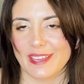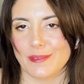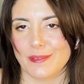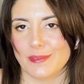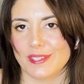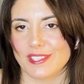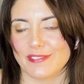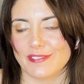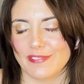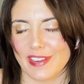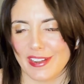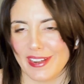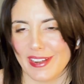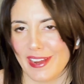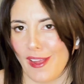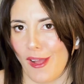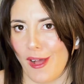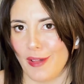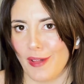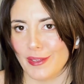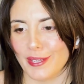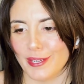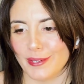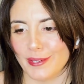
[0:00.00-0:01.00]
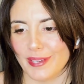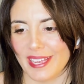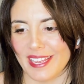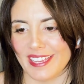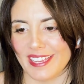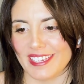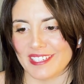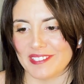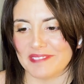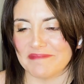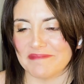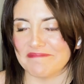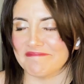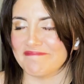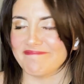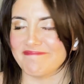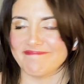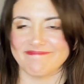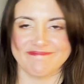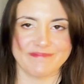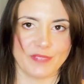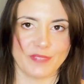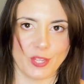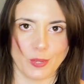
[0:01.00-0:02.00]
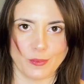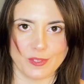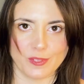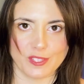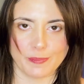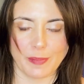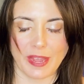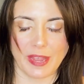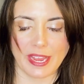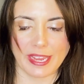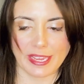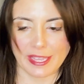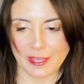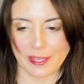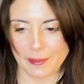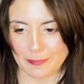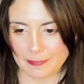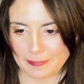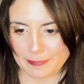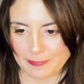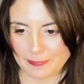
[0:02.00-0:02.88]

it was very hollow and no one's buying it.